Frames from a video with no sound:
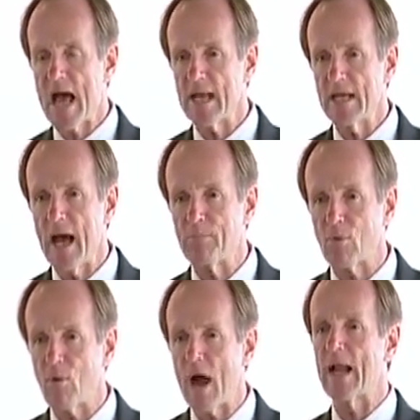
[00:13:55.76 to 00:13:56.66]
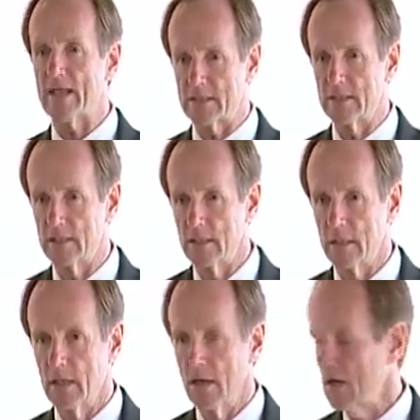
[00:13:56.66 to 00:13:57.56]
It's not a
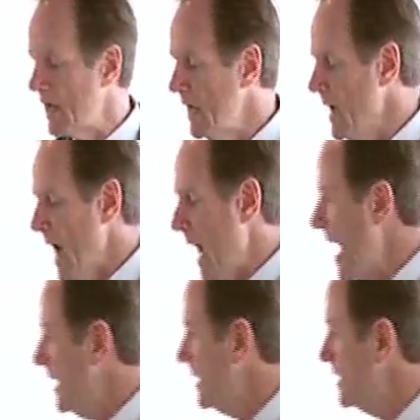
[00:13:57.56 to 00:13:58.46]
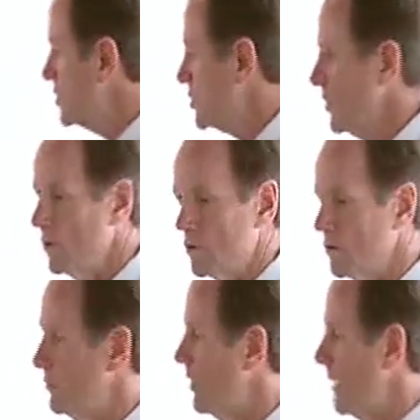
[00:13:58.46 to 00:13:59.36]
product, okay? I can
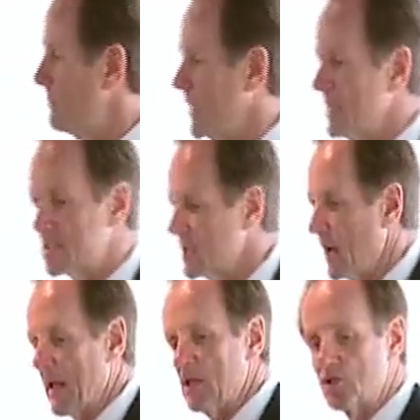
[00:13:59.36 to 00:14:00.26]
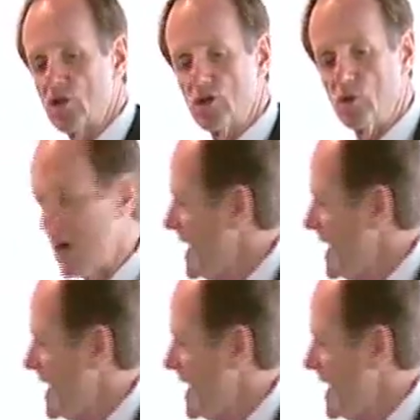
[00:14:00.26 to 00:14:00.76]
show you a piece, I can